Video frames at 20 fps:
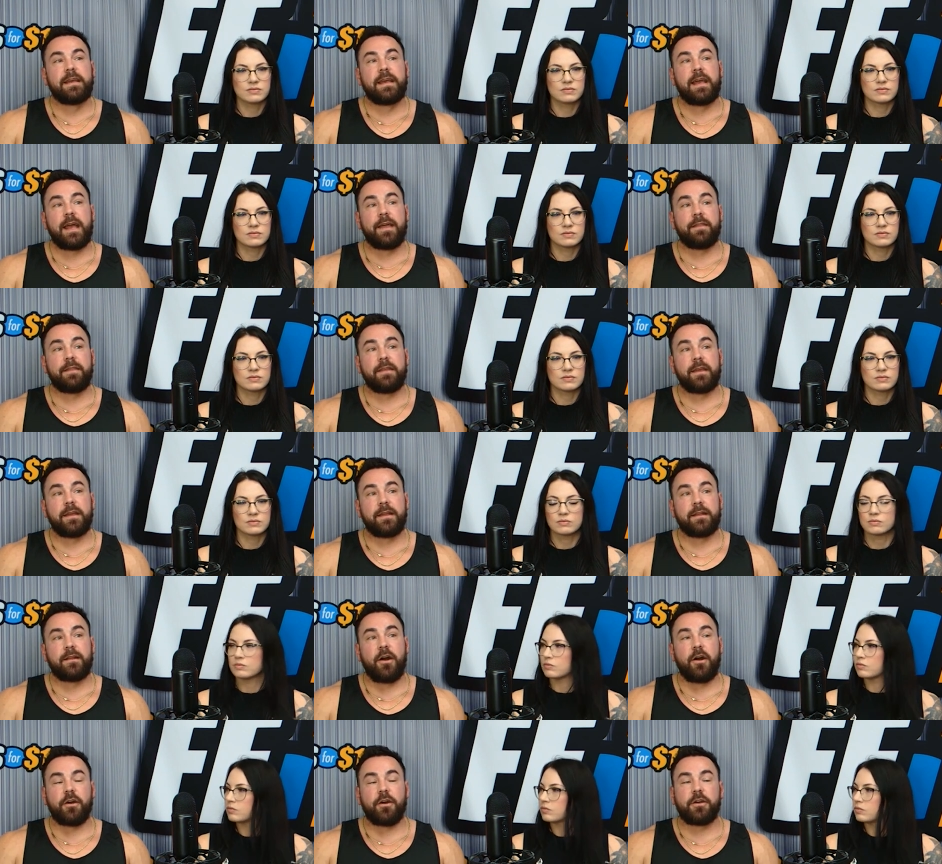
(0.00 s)
Speaker 1: And then
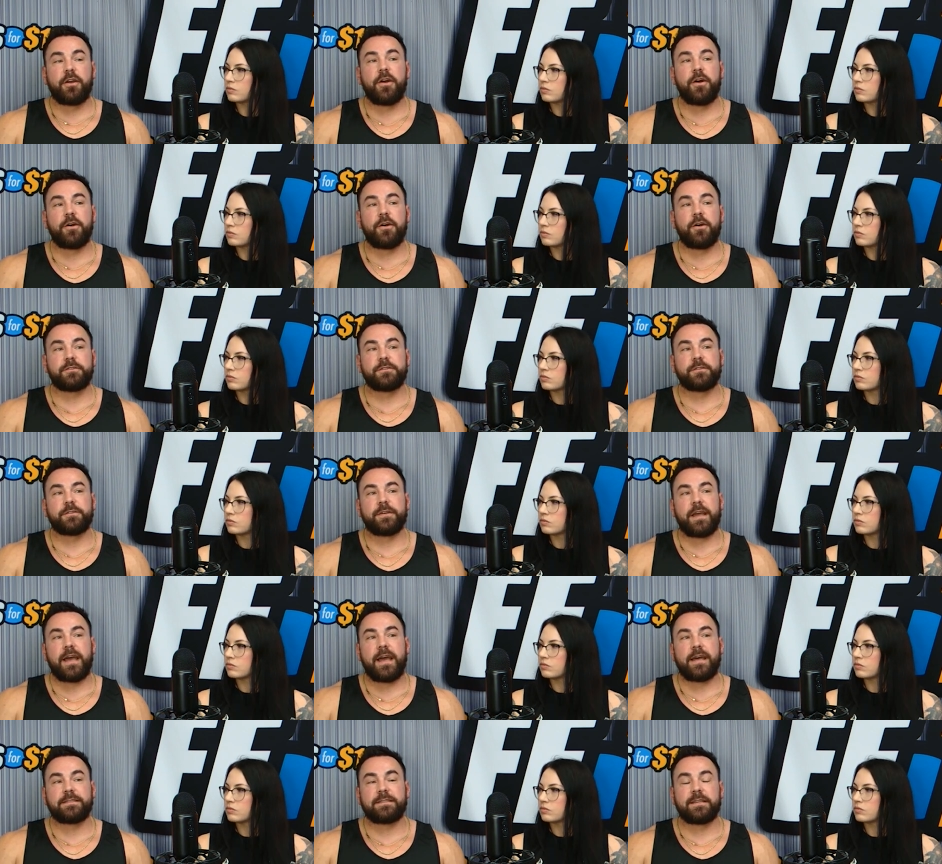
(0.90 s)
our coach
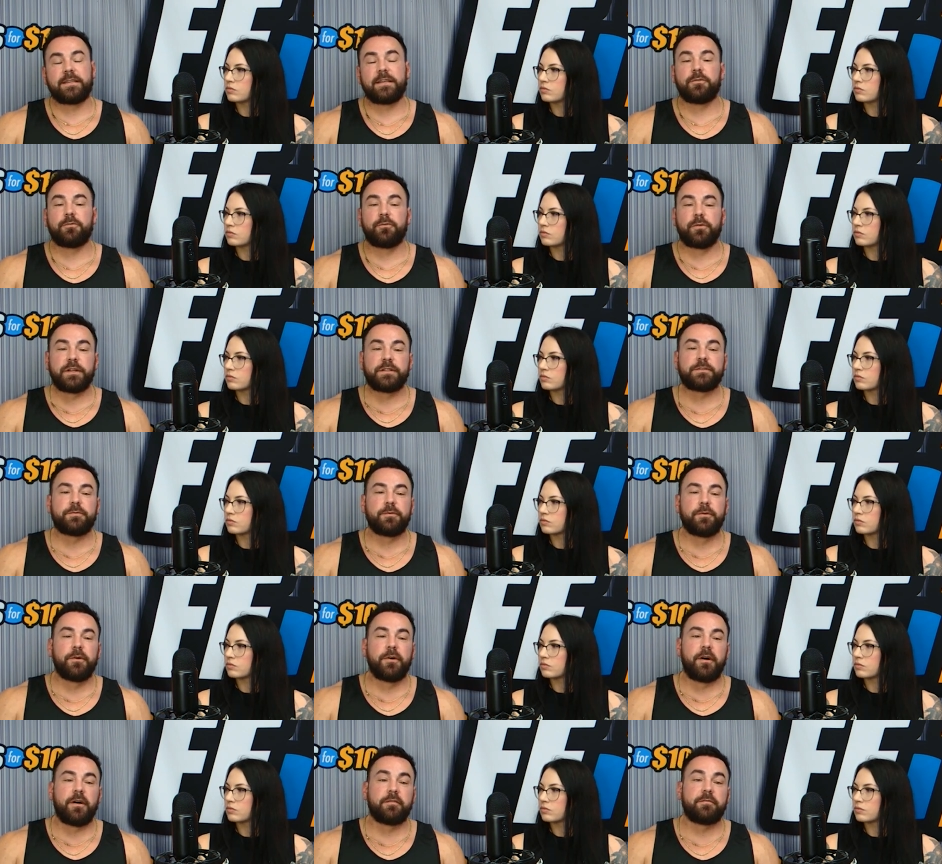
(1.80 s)
has a little
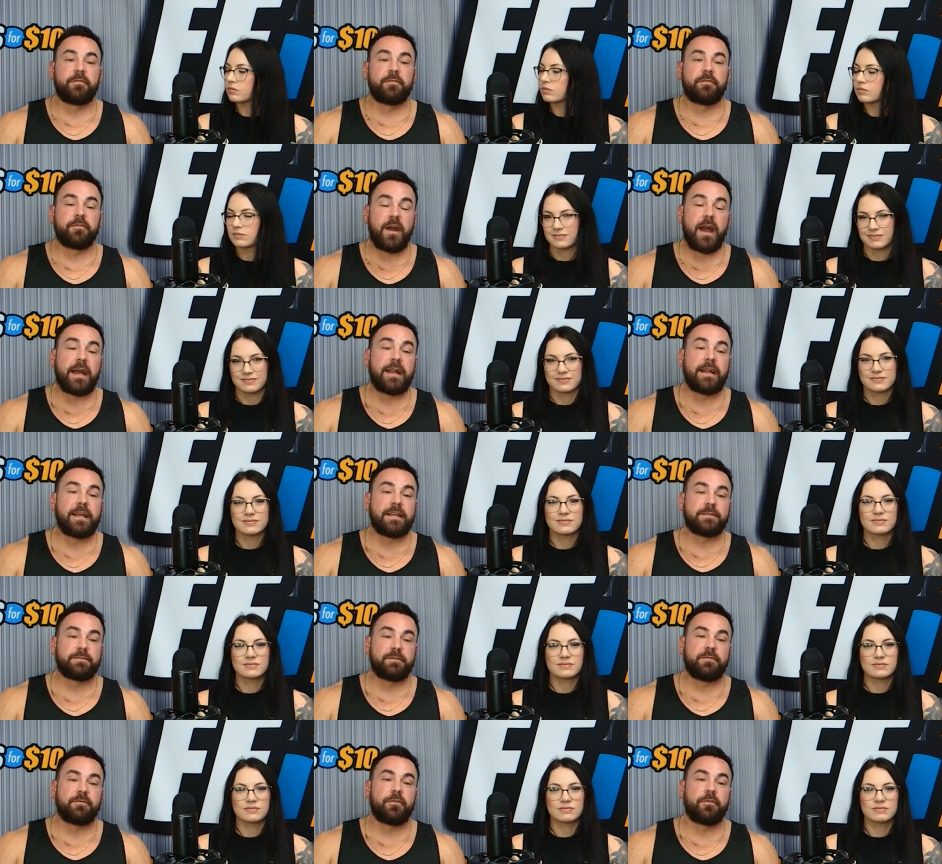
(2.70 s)
ritual on Fridays
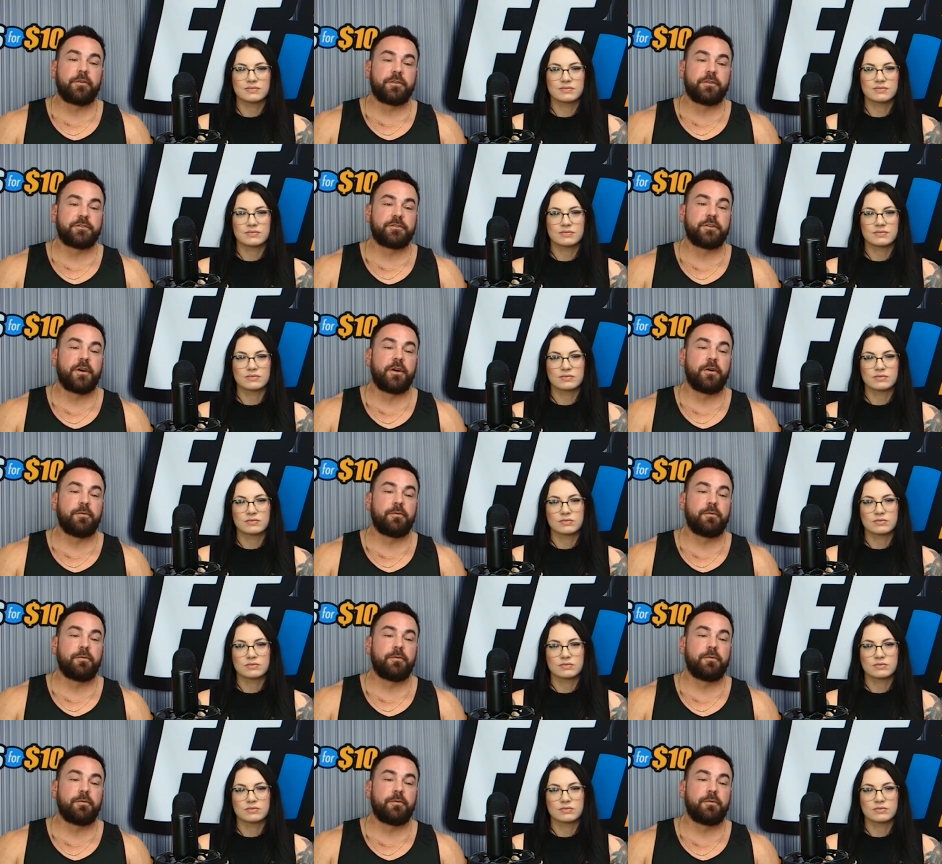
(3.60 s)
before the show.